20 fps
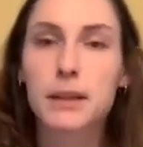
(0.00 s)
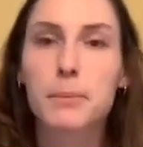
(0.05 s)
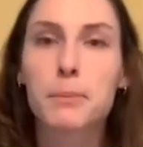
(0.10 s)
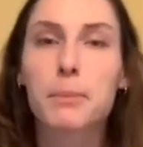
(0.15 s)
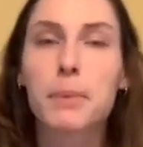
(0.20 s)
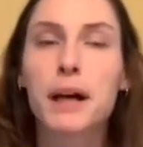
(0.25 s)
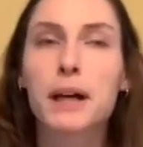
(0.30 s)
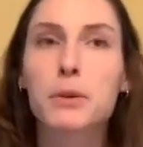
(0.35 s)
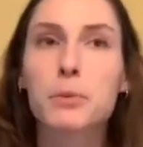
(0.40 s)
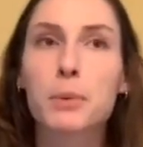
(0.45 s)

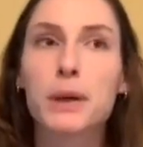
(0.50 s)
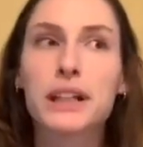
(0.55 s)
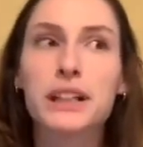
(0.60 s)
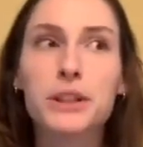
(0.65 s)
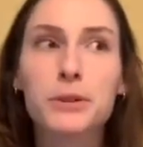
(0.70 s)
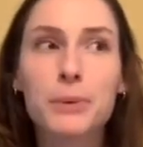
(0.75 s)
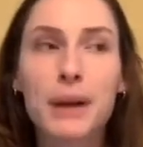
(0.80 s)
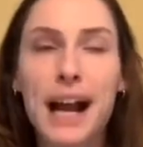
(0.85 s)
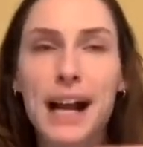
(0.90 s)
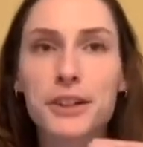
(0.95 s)
But when
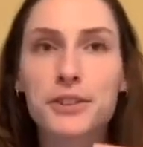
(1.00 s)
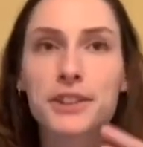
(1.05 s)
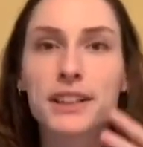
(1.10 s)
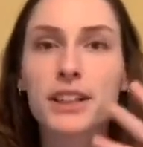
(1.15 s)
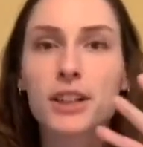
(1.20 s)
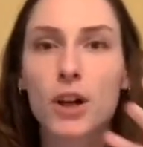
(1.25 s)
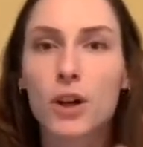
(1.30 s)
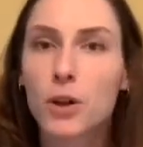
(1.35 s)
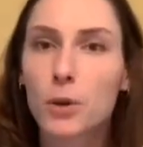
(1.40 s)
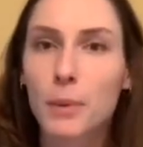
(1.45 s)
you actually
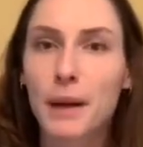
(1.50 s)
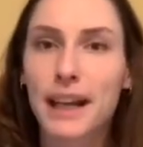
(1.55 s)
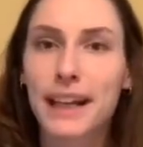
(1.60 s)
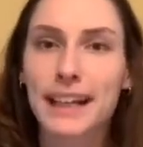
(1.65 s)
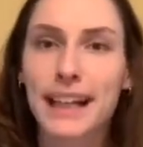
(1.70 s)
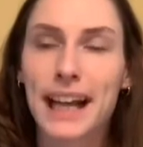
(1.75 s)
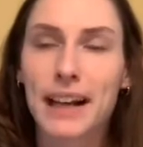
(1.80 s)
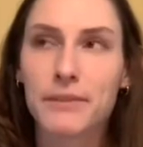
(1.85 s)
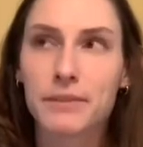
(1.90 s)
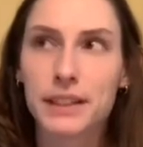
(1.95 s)
go away
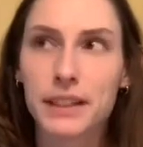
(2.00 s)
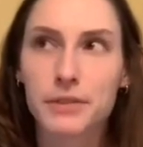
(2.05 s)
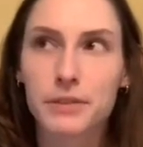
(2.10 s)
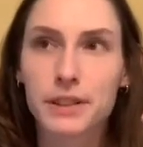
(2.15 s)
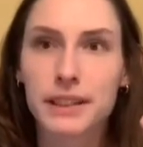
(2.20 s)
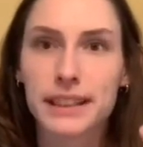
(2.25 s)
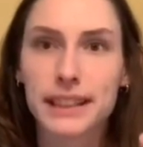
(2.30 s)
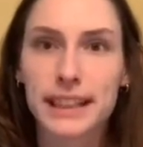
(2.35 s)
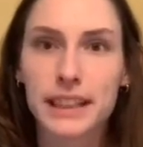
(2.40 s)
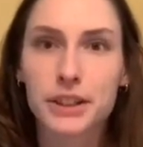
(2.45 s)
and have
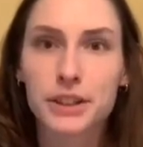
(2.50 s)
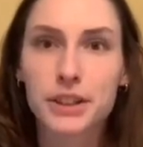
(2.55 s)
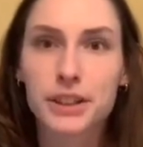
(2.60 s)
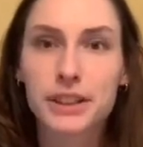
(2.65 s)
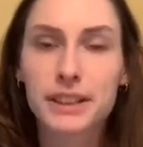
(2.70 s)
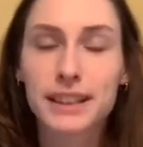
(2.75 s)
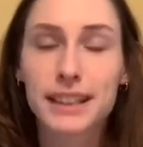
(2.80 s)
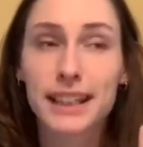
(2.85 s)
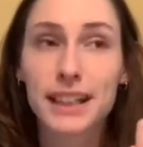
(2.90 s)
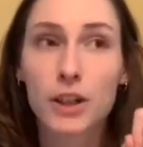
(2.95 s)
different
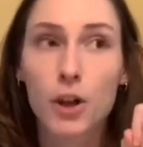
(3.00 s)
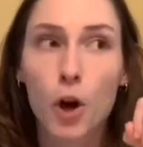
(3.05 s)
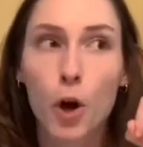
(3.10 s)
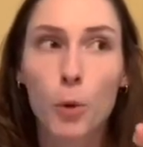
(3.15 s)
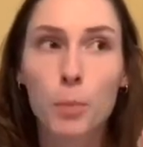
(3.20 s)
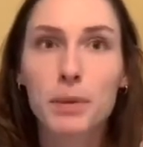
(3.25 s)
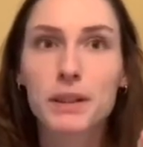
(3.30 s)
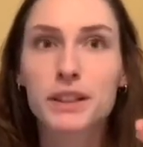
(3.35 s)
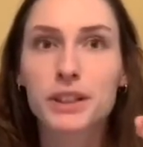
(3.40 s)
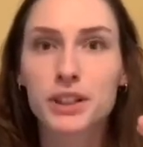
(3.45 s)
teachers, it
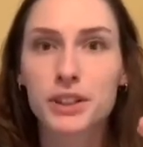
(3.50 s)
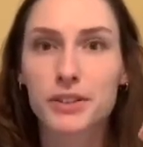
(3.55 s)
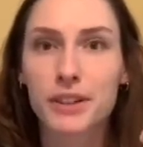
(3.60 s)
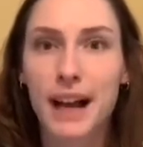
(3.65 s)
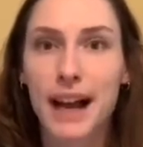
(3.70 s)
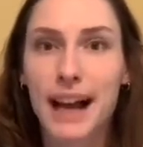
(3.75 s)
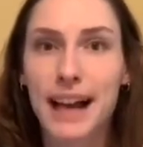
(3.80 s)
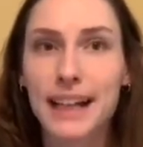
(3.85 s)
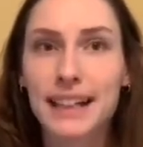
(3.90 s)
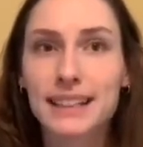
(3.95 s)
opens your
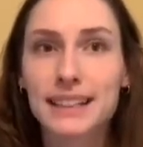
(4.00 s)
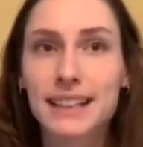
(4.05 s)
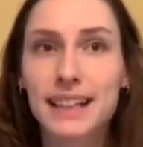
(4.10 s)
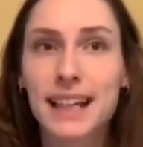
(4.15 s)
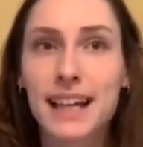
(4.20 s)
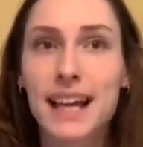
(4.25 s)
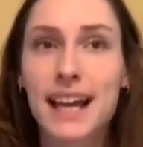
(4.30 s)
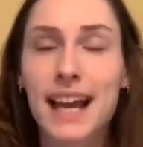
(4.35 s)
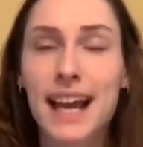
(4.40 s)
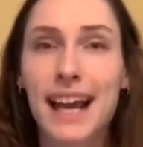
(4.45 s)
eyes,
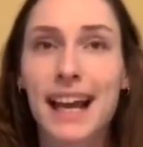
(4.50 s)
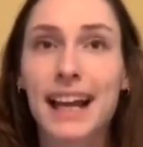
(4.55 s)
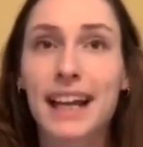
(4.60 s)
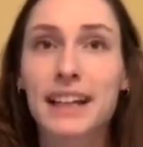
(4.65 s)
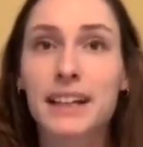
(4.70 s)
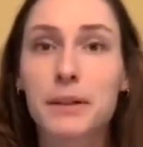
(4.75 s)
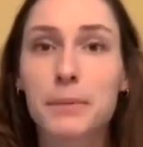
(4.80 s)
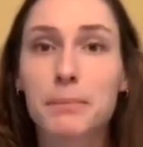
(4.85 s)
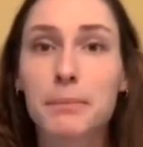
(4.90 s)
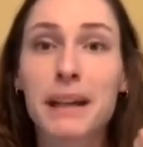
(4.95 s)

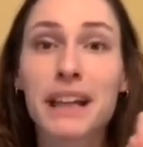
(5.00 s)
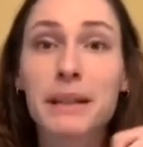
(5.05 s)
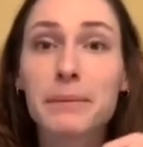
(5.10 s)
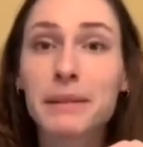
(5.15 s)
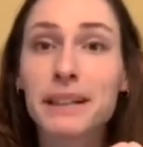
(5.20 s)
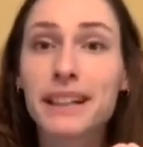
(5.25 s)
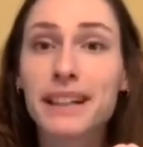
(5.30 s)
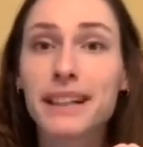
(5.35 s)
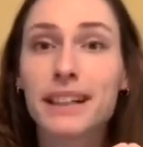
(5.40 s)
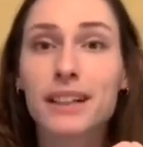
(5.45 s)
and
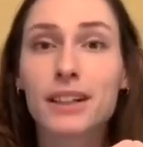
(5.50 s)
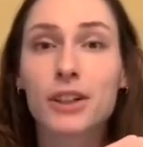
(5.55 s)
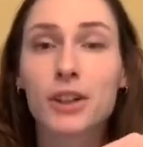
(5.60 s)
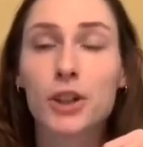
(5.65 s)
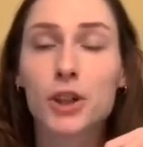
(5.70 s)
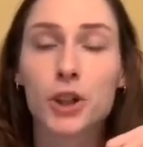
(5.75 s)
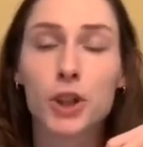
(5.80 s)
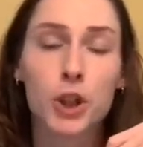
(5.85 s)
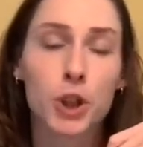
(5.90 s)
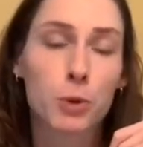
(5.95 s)
maybe
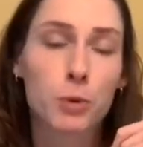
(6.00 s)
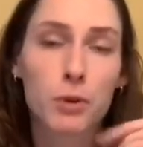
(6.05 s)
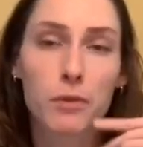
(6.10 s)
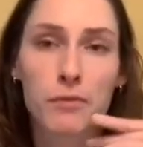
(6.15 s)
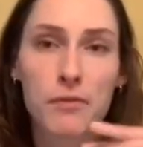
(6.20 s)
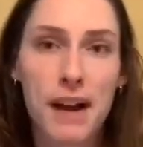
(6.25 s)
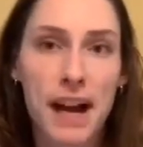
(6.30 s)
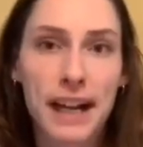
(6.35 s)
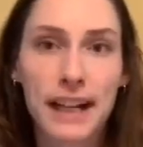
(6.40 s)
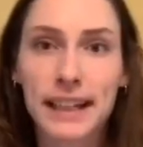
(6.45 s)
you will
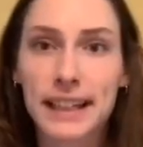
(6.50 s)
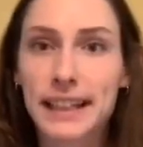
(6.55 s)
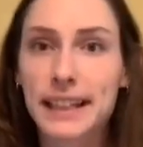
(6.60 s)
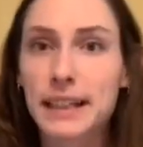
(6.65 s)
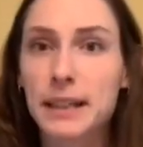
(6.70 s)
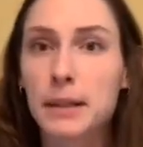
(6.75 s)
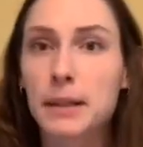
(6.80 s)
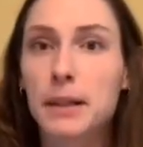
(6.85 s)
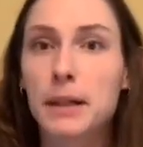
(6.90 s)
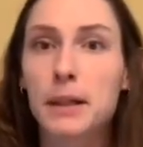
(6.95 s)

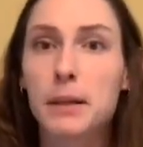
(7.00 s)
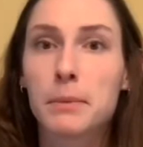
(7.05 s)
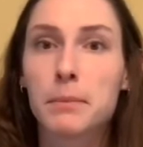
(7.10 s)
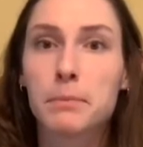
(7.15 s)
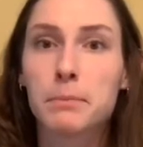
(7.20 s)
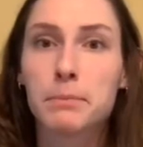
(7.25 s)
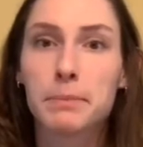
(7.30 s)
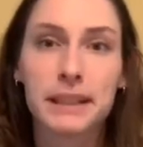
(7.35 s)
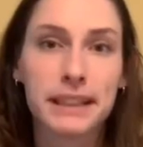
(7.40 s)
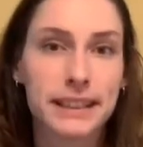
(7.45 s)
finally
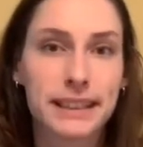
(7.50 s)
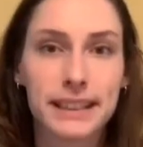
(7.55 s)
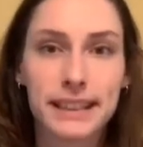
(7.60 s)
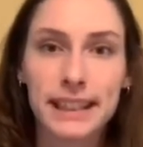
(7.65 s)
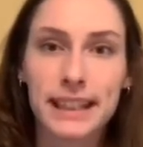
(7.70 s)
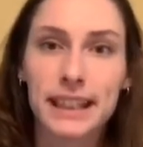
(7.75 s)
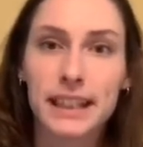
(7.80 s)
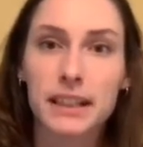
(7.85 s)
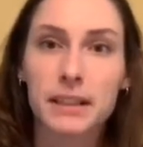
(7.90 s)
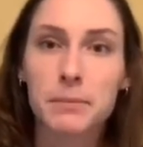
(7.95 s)
be
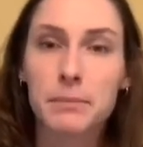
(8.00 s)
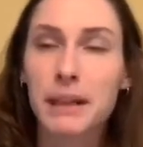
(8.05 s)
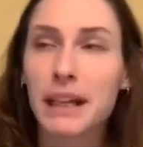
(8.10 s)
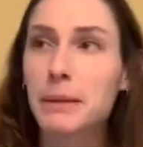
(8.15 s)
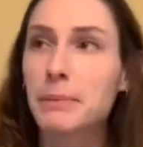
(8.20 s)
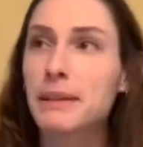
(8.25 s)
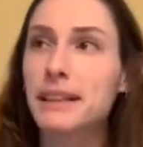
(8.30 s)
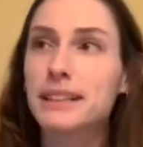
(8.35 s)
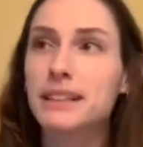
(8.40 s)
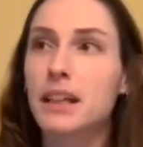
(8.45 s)
seen.
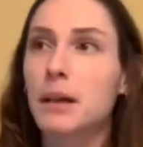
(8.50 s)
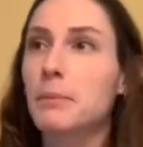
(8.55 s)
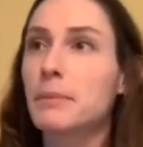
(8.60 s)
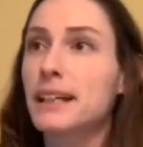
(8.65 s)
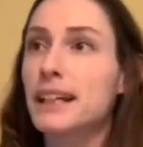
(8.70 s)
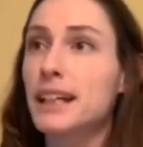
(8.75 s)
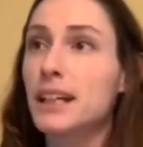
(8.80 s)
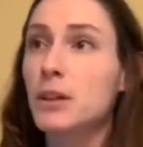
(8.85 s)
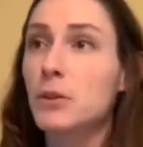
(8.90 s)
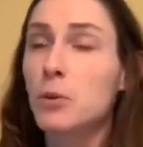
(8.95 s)
Maybe
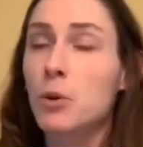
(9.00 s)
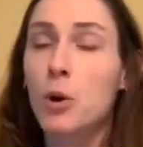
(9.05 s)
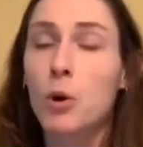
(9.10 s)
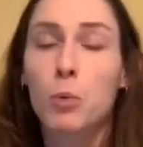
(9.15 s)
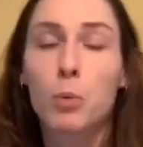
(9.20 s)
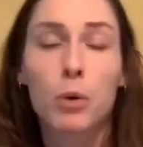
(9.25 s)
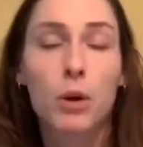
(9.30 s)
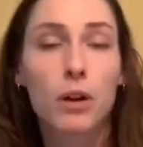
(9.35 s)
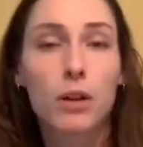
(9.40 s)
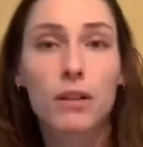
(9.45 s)
somebody
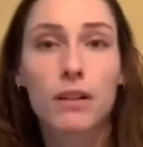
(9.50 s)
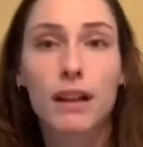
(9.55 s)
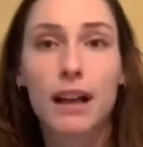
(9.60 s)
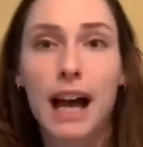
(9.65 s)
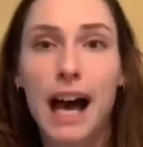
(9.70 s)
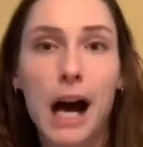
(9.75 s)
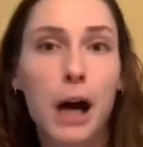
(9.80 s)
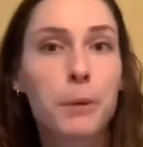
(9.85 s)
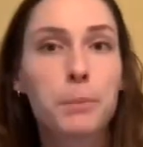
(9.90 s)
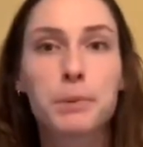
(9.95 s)
will
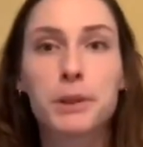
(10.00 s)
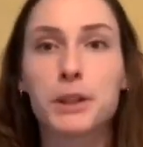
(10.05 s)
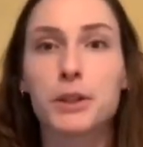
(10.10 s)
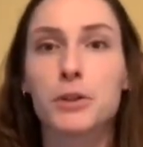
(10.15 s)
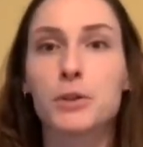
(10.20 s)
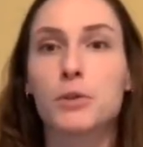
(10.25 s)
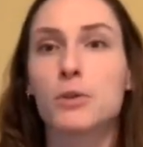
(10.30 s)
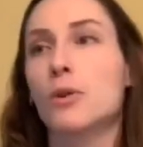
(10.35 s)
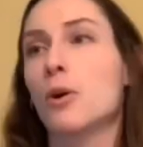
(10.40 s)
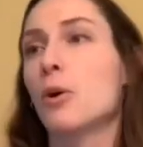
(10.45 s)
help
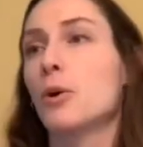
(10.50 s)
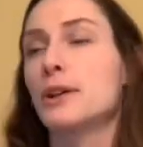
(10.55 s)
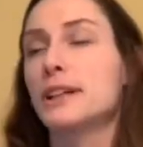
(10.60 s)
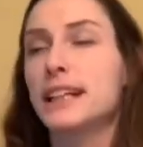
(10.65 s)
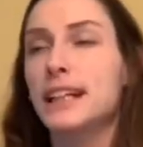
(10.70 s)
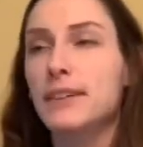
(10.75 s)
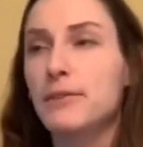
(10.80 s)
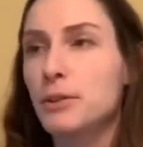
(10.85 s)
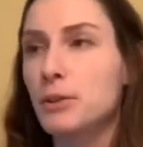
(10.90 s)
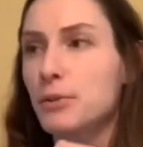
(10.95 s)
you or
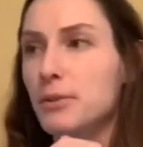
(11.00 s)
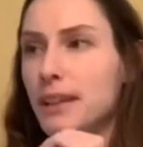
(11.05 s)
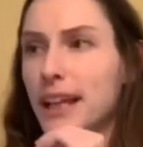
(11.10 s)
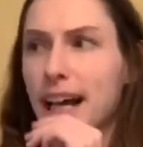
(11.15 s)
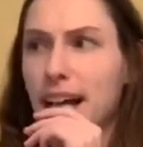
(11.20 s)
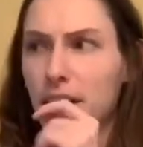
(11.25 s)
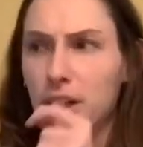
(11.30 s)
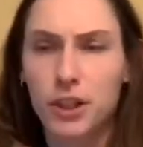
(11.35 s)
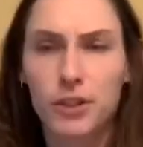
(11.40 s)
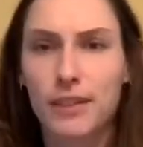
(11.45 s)
give you
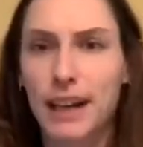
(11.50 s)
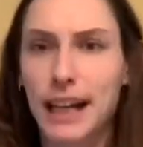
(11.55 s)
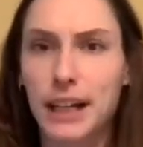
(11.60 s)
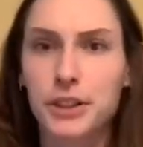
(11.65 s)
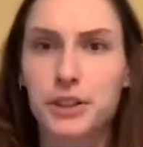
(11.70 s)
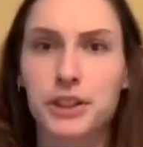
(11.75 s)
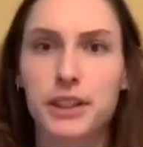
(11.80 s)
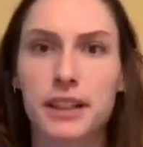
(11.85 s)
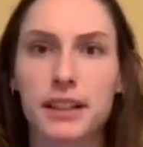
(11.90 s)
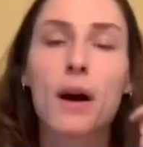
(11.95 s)
that
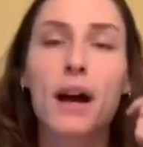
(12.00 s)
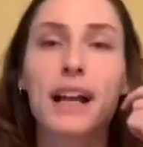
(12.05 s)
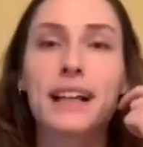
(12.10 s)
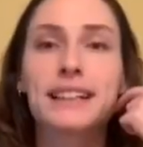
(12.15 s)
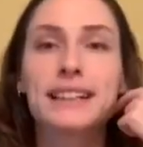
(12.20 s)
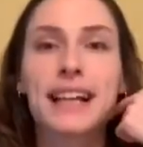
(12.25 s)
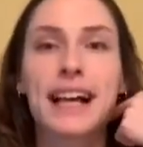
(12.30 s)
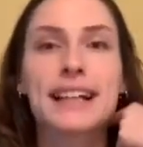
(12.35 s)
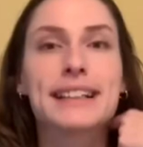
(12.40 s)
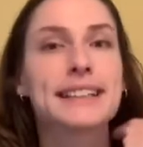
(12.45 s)
correction.
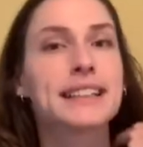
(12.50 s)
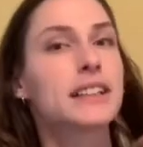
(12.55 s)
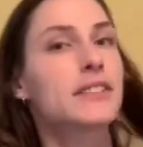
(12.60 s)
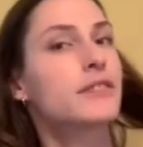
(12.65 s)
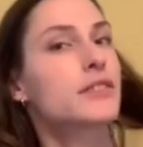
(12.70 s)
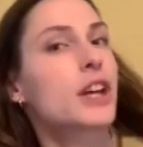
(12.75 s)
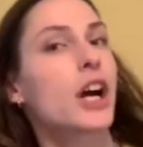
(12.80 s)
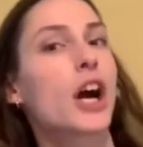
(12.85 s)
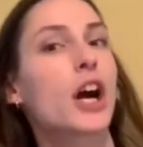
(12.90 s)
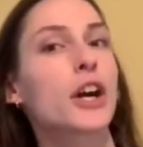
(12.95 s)

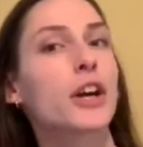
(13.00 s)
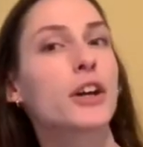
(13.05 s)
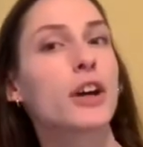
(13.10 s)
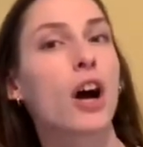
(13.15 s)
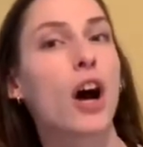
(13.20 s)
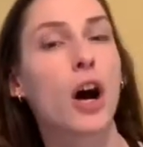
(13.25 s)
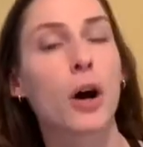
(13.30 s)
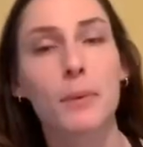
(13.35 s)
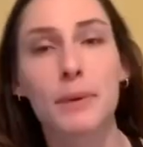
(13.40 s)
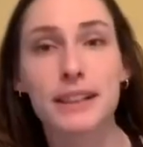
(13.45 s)
Intensives are
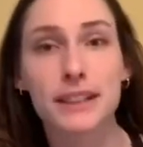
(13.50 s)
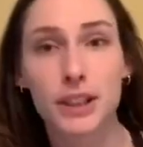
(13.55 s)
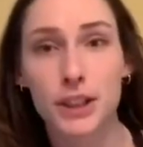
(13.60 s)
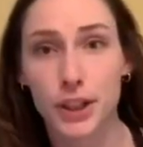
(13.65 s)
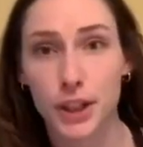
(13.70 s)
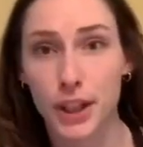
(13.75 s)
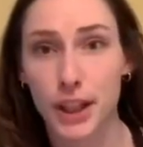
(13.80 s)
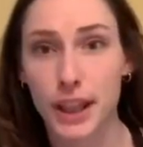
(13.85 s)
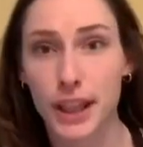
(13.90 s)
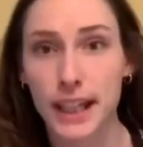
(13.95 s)
always a
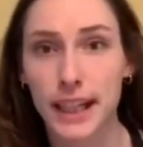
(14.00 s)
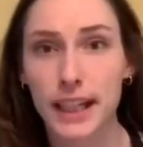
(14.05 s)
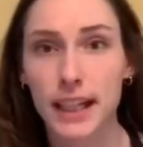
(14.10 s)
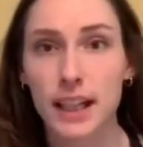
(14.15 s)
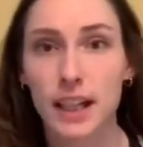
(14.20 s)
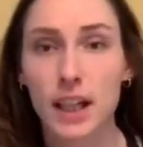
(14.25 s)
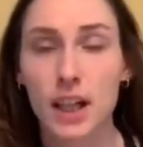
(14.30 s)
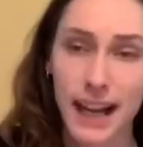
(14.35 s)
good thing.